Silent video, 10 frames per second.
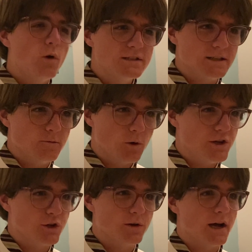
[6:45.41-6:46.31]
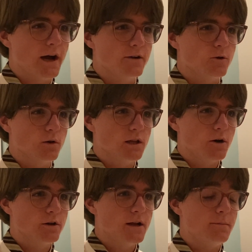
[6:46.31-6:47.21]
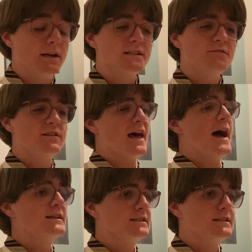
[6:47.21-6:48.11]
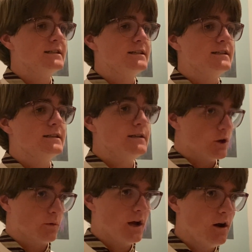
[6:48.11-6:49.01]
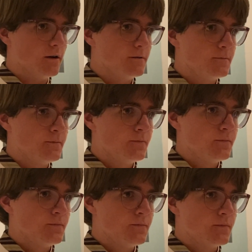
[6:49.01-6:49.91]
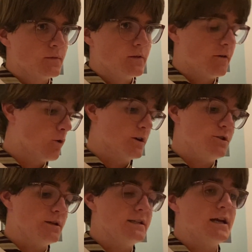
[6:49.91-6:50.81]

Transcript: wasn't 1 degree higher or lower, and because of that, here we are. Of course, you can